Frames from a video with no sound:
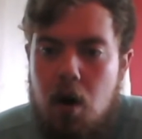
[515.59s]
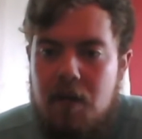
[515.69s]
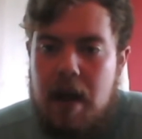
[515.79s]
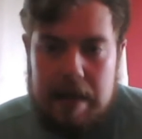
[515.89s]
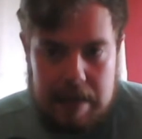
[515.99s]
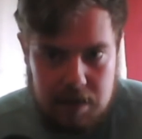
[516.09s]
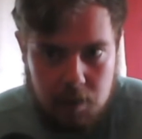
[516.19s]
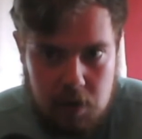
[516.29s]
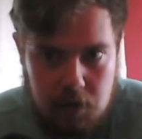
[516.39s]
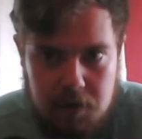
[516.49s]
of
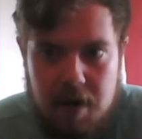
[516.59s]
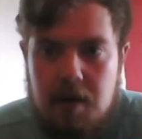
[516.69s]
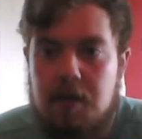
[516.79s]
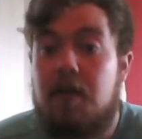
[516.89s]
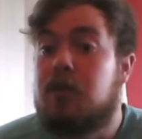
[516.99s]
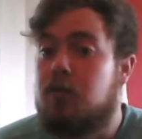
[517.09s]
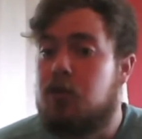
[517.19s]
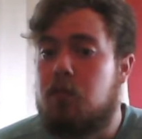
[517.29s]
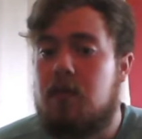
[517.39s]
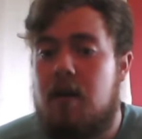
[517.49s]
AEW's Fyter Fest, so it
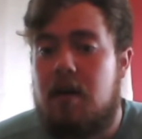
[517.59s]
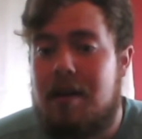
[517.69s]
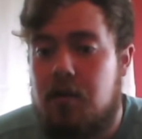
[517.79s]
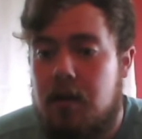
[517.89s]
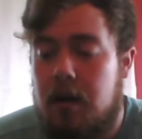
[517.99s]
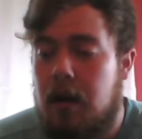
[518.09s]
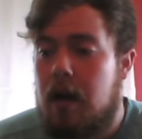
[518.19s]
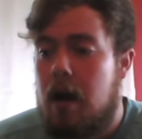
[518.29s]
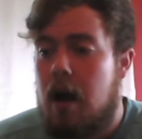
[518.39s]
should be a very interesting